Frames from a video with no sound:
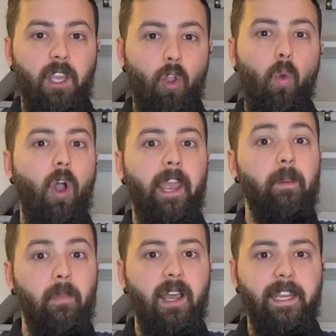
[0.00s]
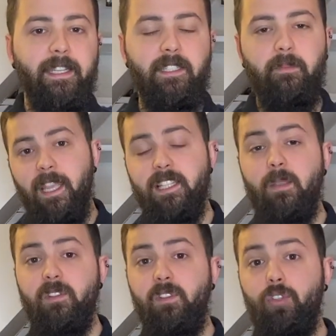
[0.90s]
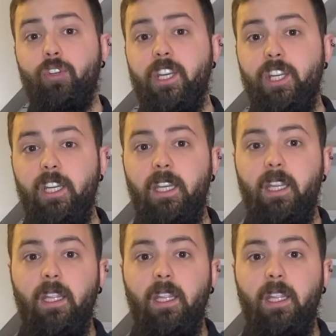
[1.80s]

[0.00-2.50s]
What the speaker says: quiet mind. In terms of nutrition,